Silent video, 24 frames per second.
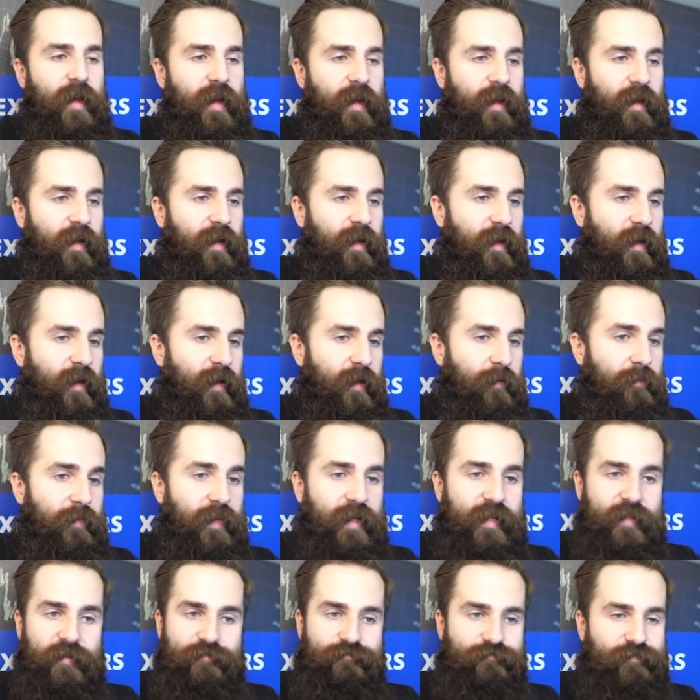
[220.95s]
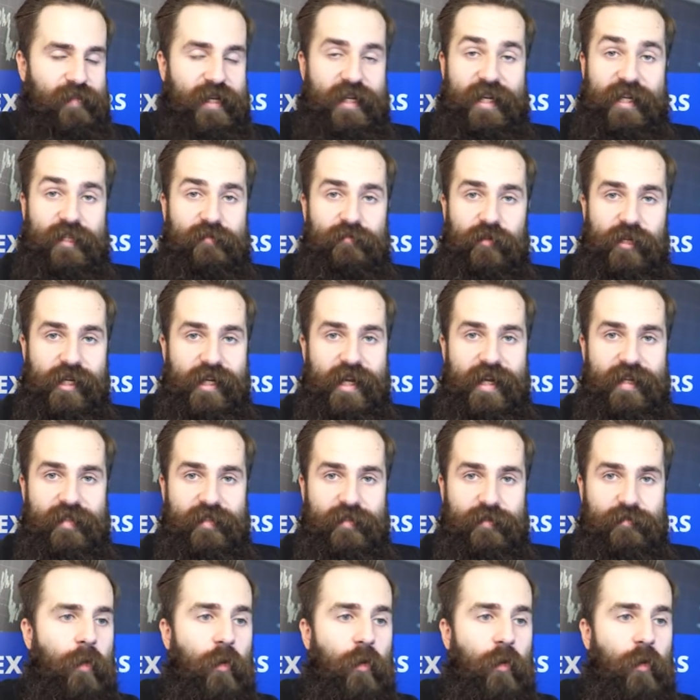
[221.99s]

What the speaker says: But it is what it is.